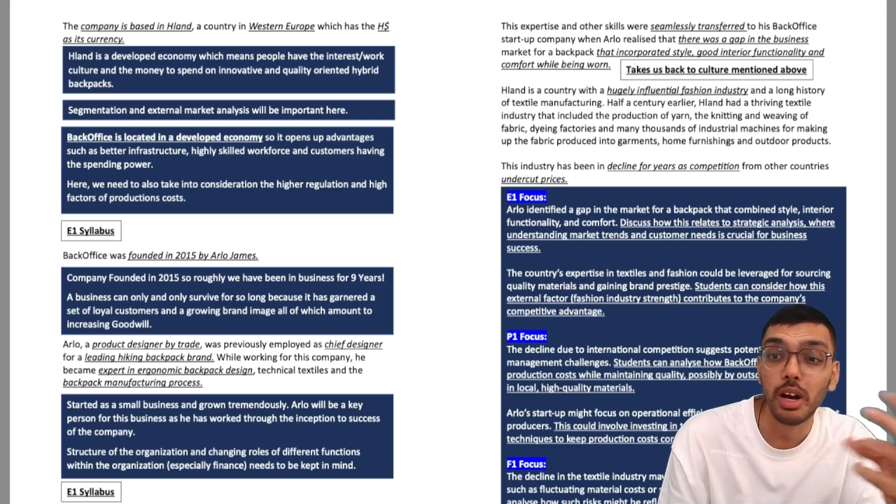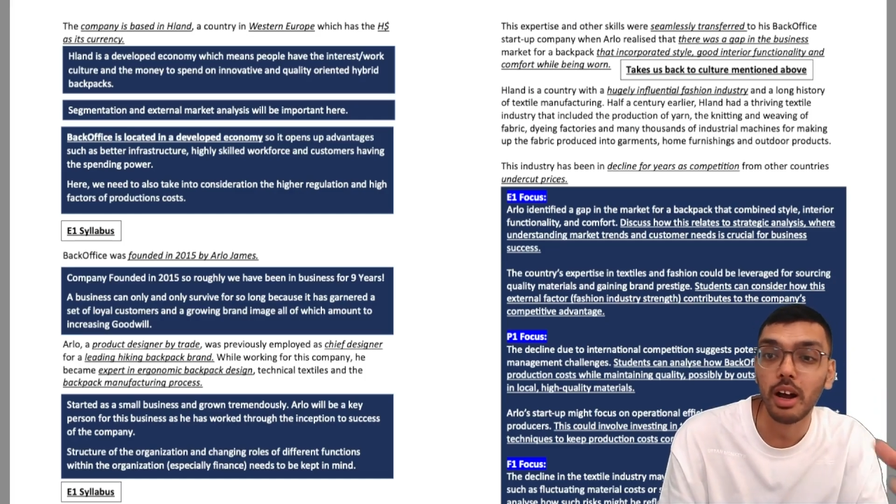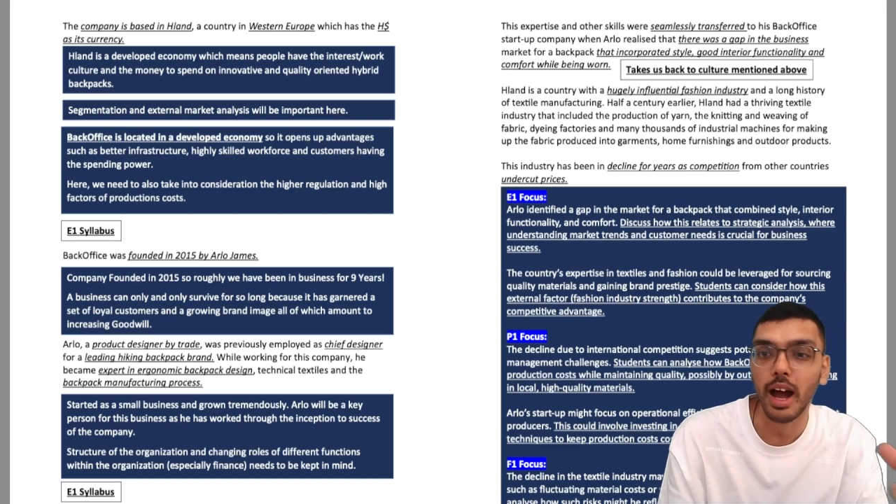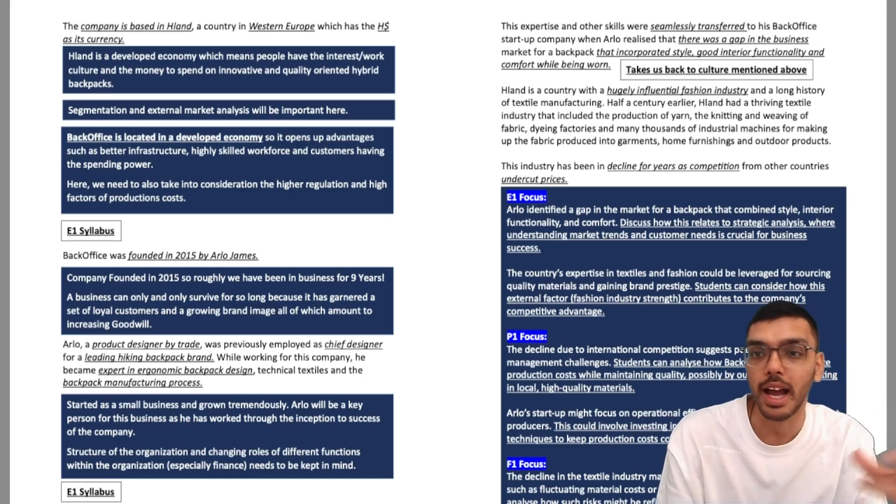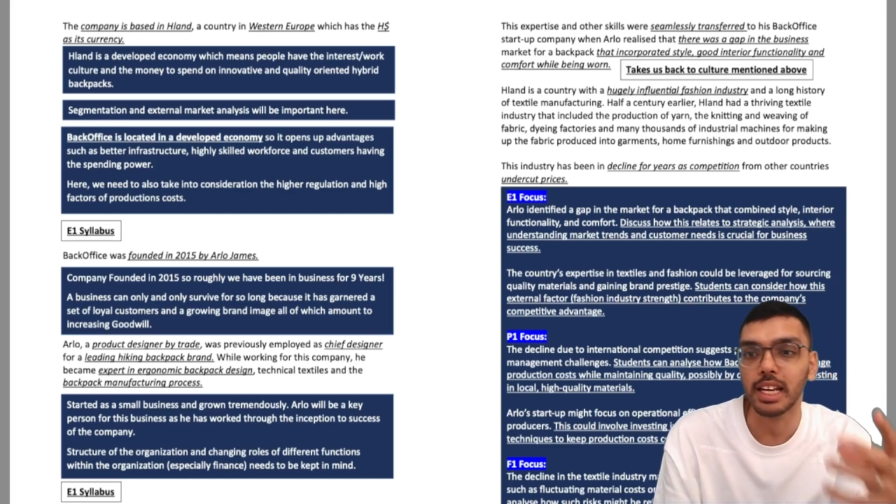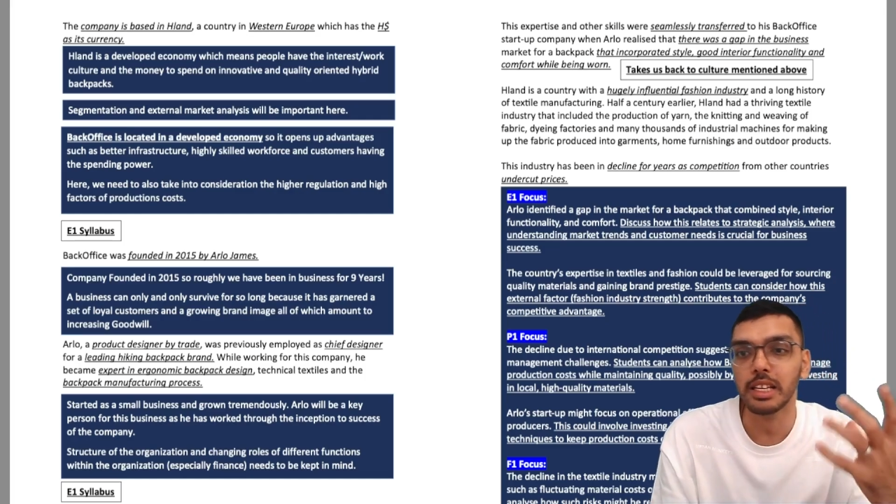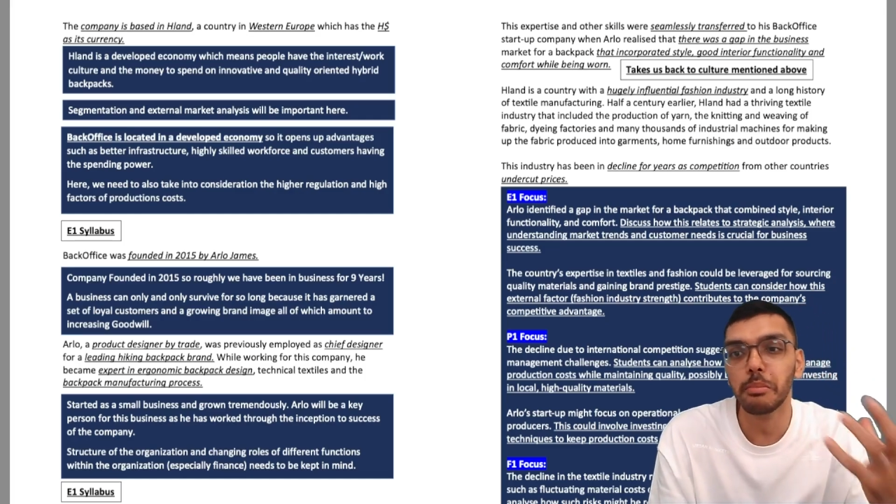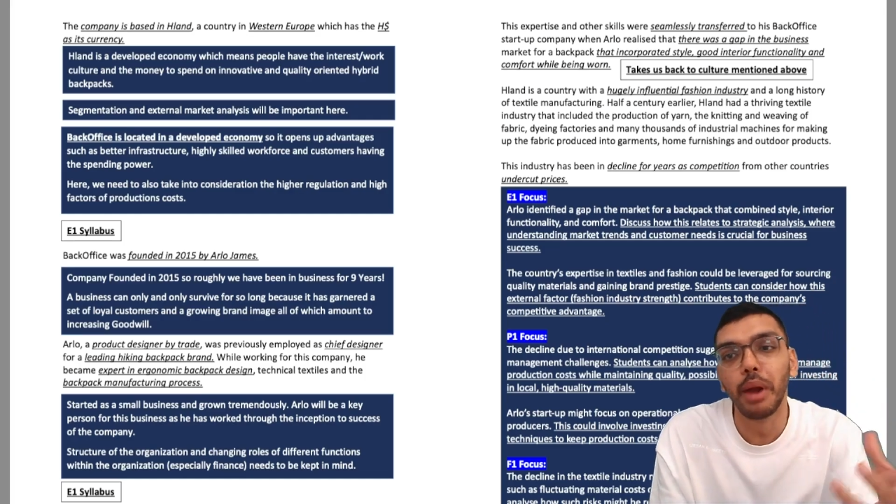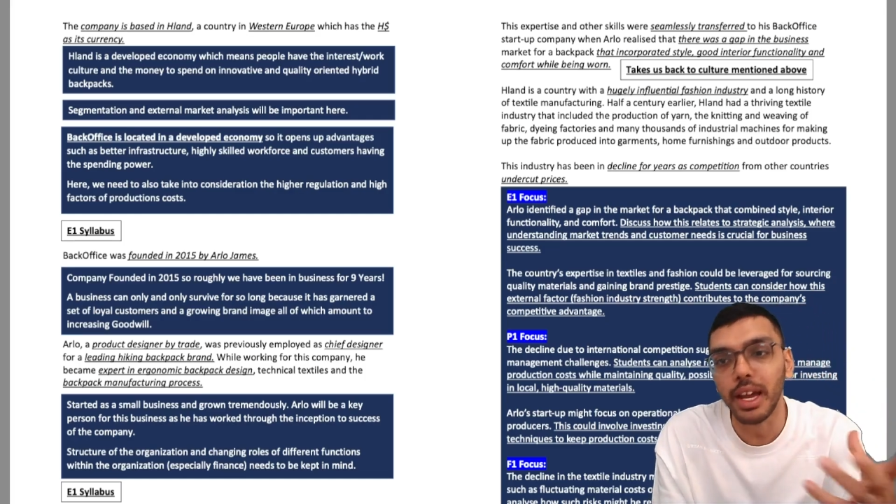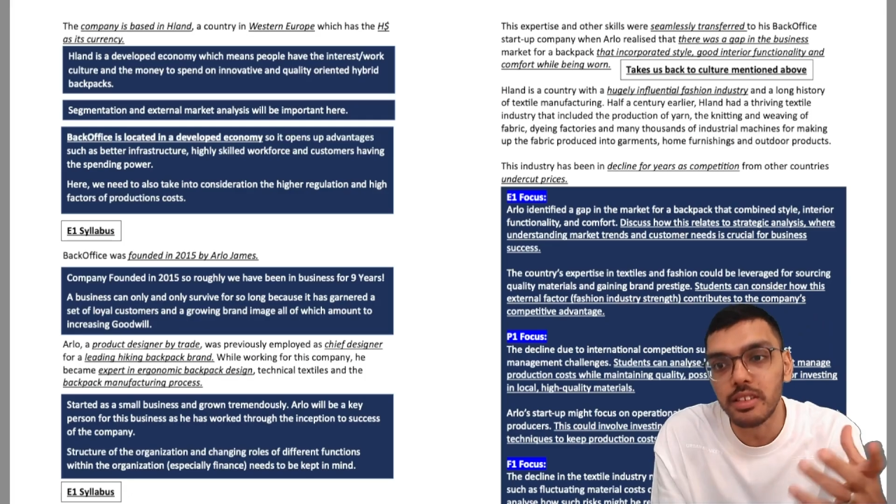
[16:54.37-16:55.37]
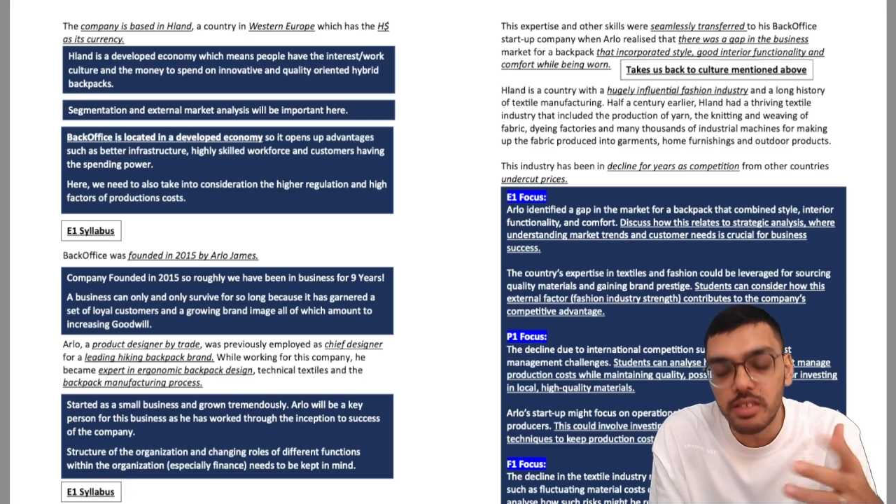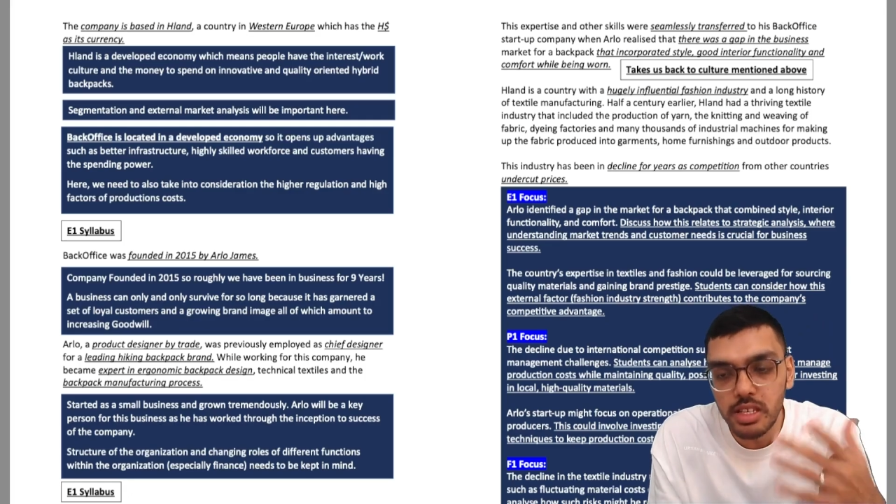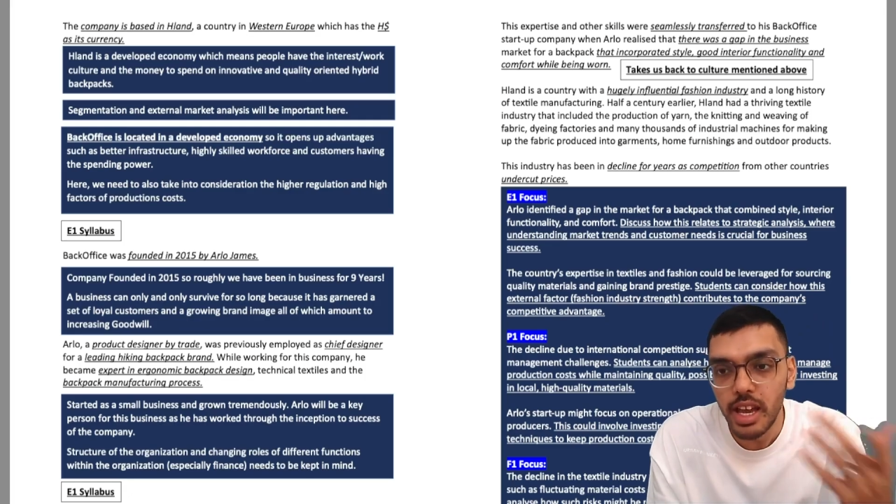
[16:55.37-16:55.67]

highly priced